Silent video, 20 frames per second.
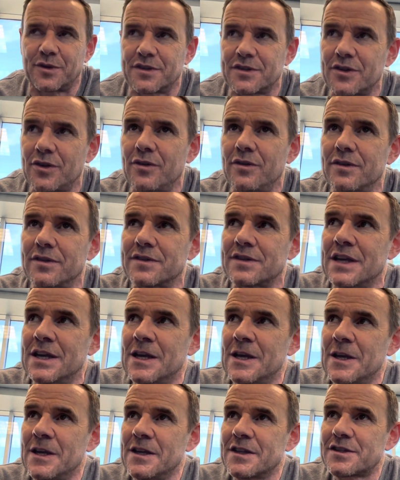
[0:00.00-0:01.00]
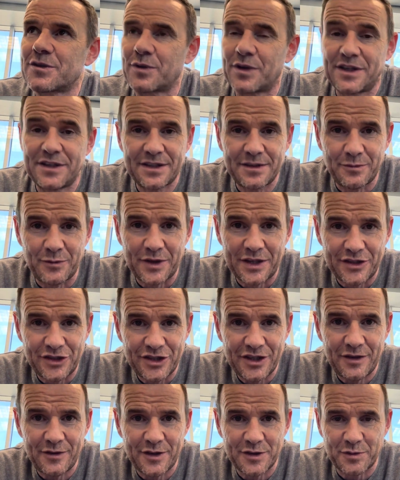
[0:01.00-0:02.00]
souls. So when I
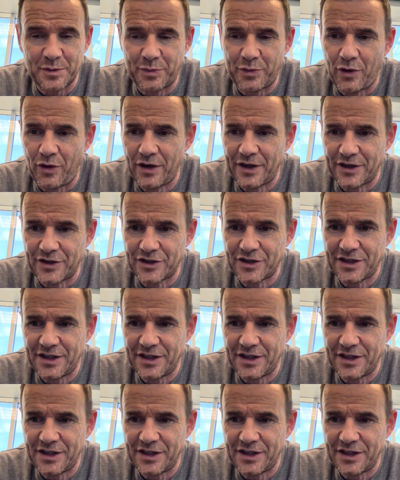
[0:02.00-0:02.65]
share this with Pauline,